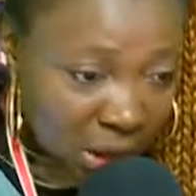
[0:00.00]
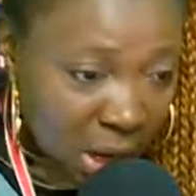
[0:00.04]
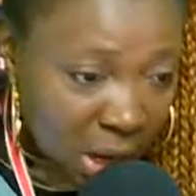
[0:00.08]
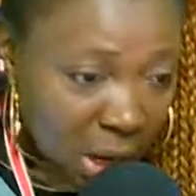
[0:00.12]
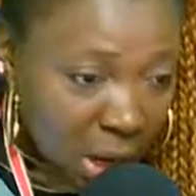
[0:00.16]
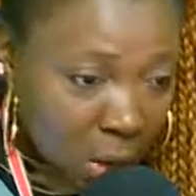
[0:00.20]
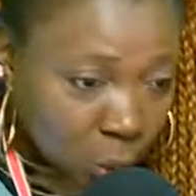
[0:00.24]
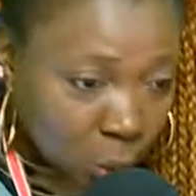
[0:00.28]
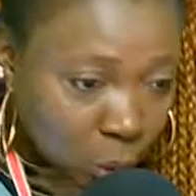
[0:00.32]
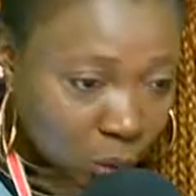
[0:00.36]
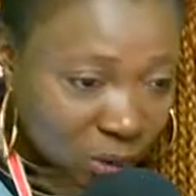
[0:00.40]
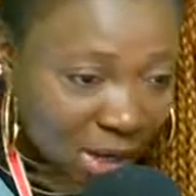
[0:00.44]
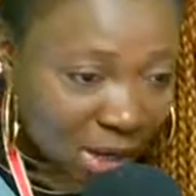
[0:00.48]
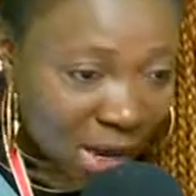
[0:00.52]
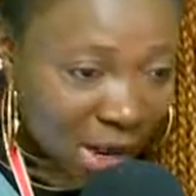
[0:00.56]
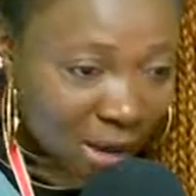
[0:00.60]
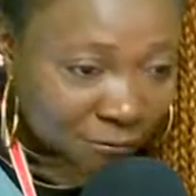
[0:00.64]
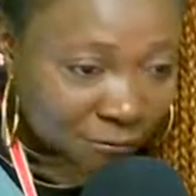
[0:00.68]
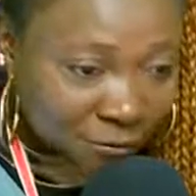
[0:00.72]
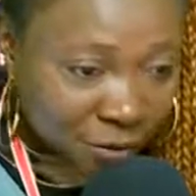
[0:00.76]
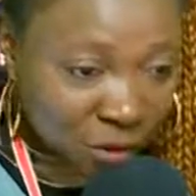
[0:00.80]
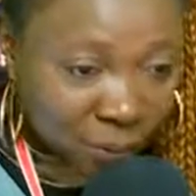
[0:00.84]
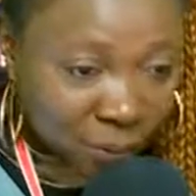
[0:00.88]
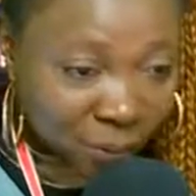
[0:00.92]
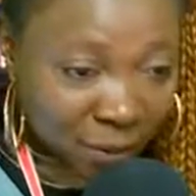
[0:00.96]
would have
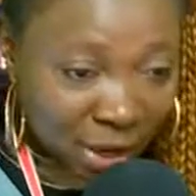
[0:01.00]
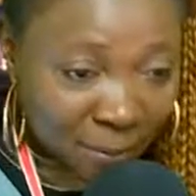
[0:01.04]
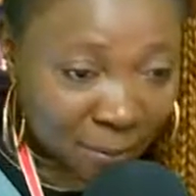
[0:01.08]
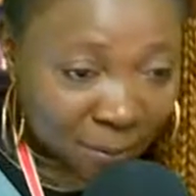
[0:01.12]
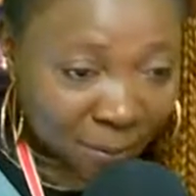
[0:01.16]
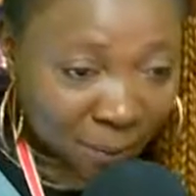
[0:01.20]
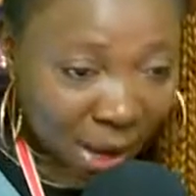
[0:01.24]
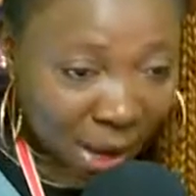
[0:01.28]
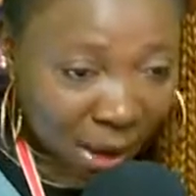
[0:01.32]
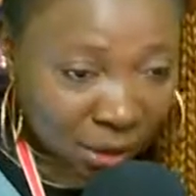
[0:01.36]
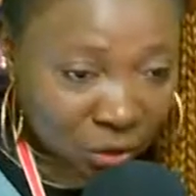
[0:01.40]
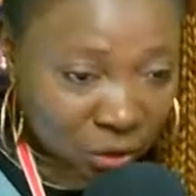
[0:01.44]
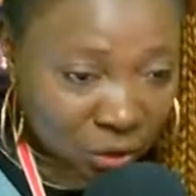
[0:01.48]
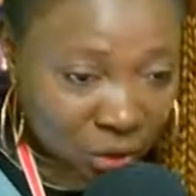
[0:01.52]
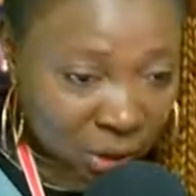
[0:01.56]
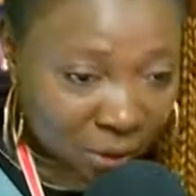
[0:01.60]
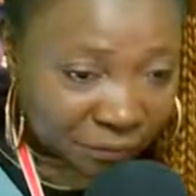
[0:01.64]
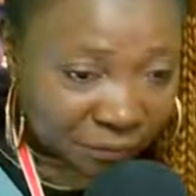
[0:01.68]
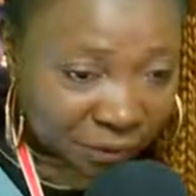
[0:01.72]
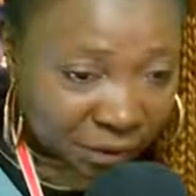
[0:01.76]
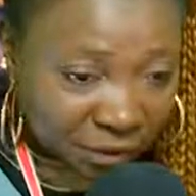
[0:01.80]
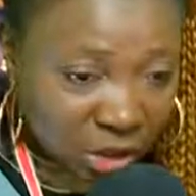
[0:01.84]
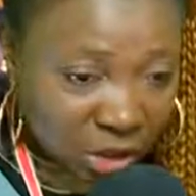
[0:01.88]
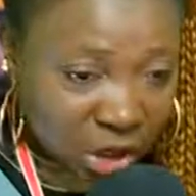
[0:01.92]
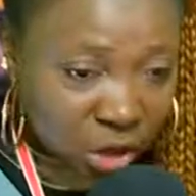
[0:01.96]
some impact on the
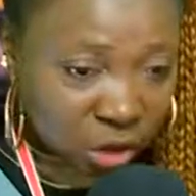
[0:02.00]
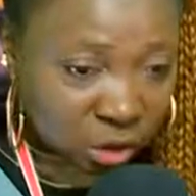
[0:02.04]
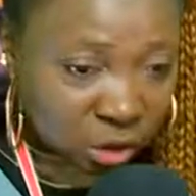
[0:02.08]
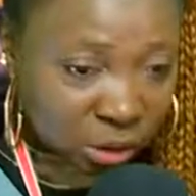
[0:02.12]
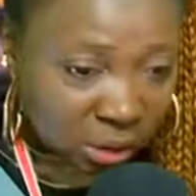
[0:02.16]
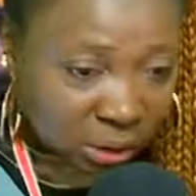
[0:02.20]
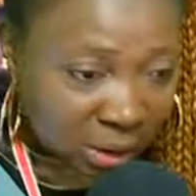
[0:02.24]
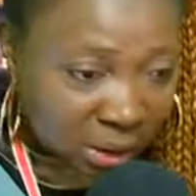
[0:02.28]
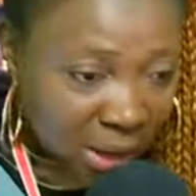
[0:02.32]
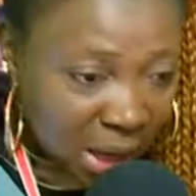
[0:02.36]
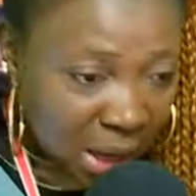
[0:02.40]
nation